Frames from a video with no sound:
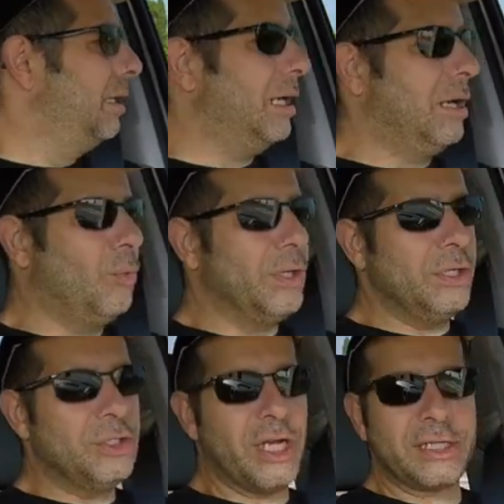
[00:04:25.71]
uh, when
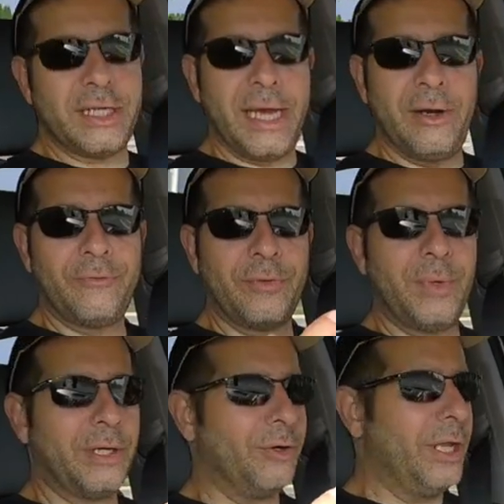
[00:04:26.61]
you checked it out from
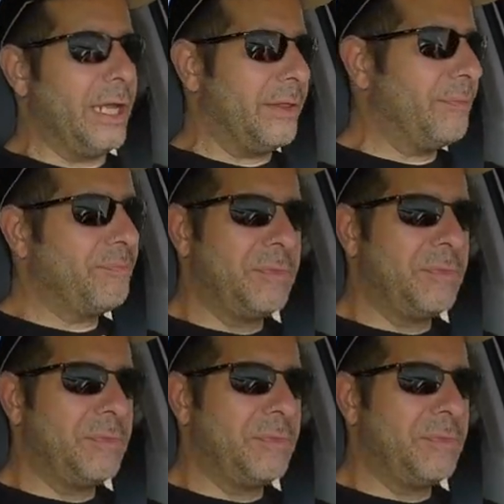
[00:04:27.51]
underneath.